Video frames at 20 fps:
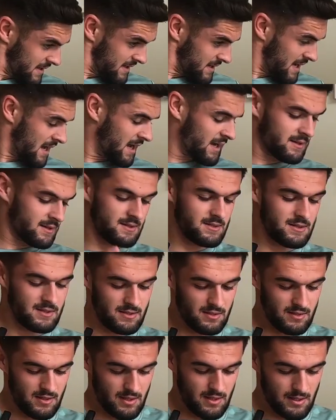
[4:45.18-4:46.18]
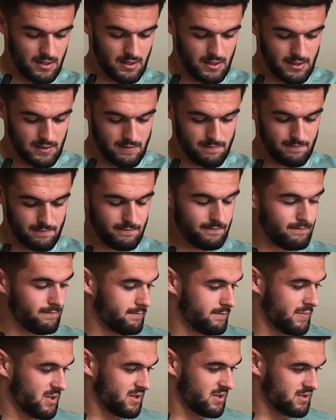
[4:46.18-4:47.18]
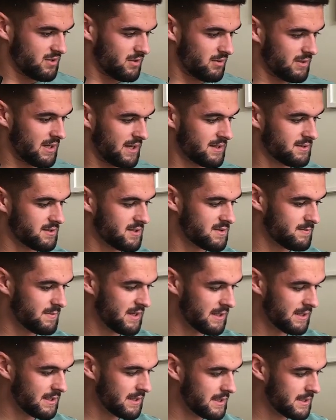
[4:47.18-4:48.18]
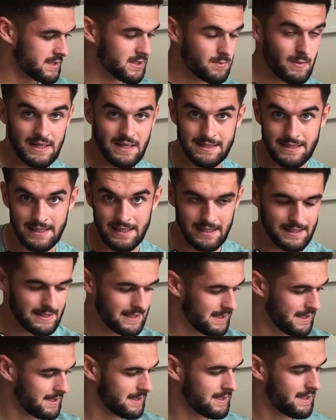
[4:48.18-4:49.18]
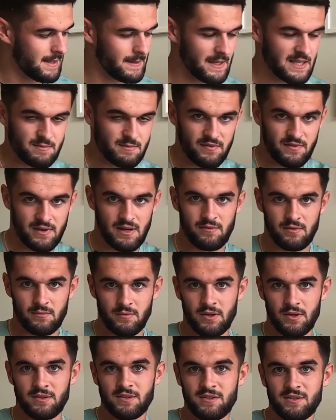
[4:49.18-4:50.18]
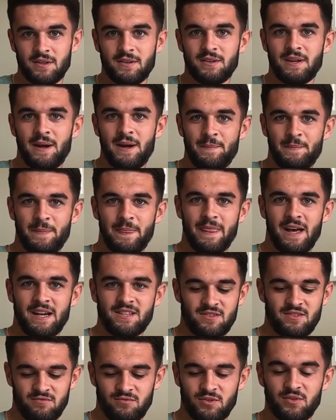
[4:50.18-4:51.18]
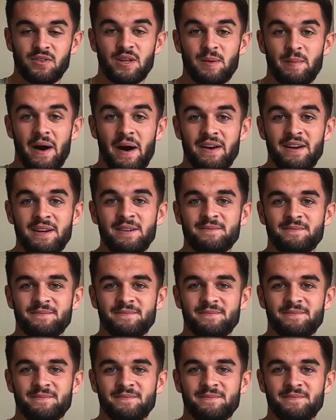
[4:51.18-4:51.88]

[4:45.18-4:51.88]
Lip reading: nice because I don't like to smell sweaty, and that's my favourite one. So yeah, that's roughly about it.